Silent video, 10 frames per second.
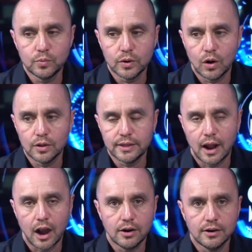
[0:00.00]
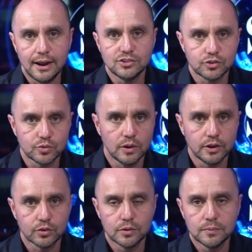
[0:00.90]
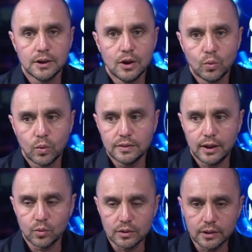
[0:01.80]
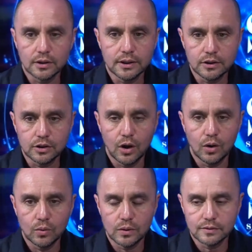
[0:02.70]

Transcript: We call it the Iron Agent Drilling Group, where they will literally go.